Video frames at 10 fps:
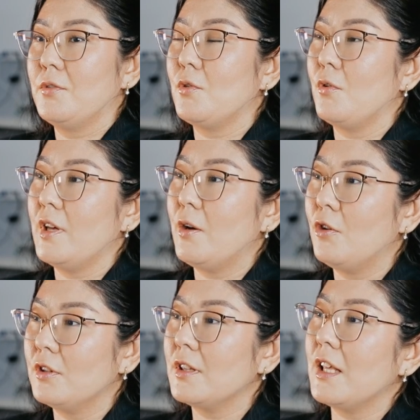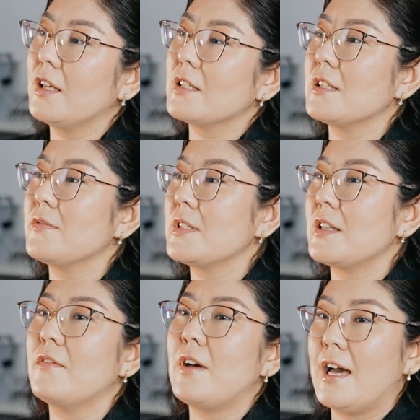so all the negative
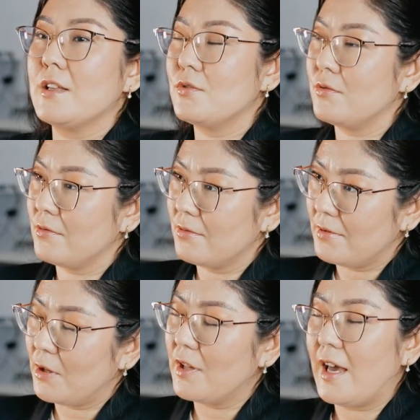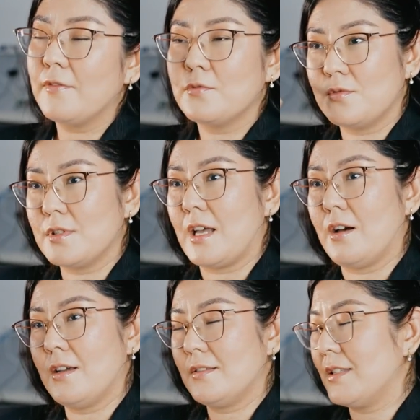stuff have to
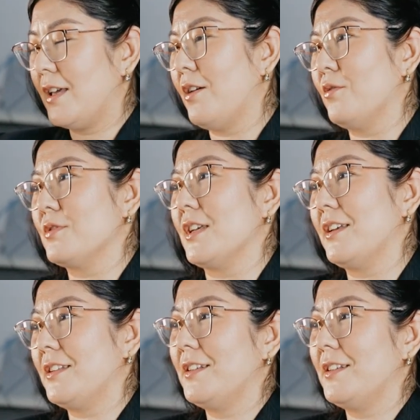stay outside.